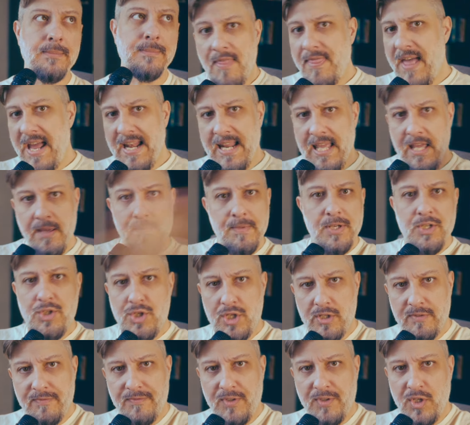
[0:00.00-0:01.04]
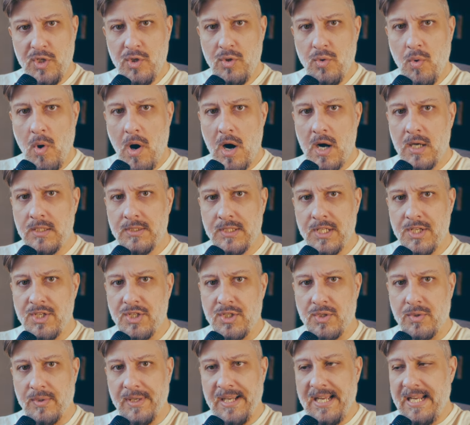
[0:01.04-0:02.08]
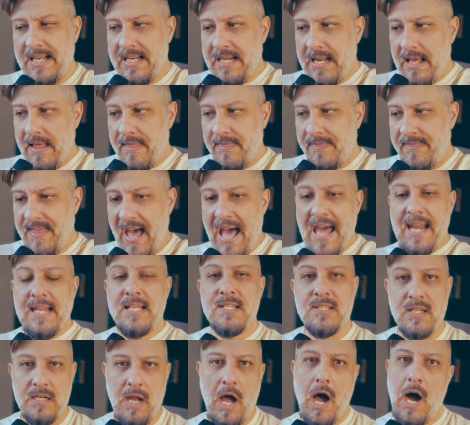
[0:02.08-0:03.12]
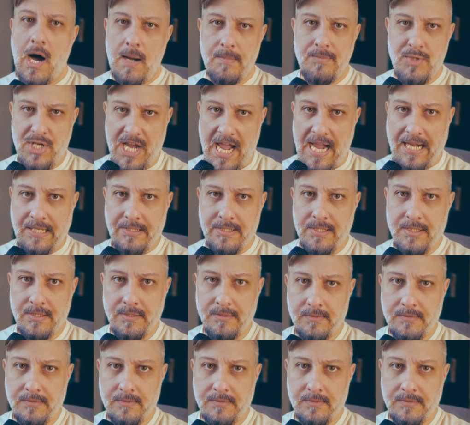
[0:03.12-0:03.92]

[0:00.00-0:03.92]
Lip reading: That image of you on the screen, that is an object.